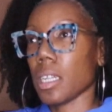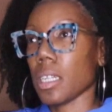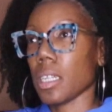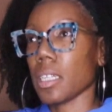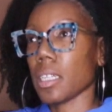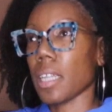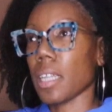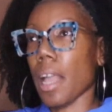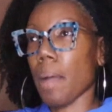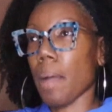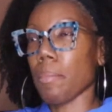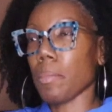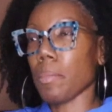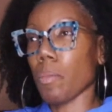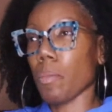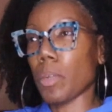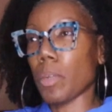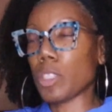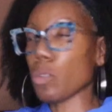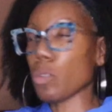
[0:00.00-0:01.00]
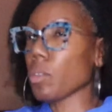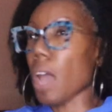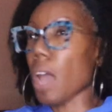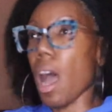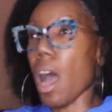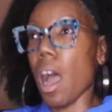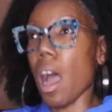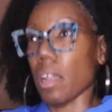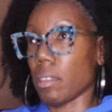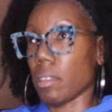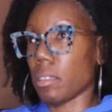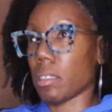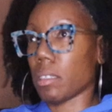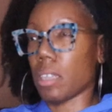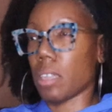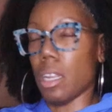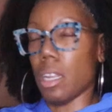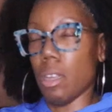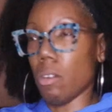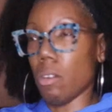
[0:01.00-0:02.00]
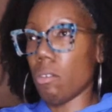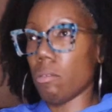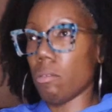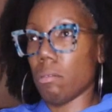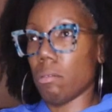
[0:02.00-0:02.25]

Yep. What you thought, Canute?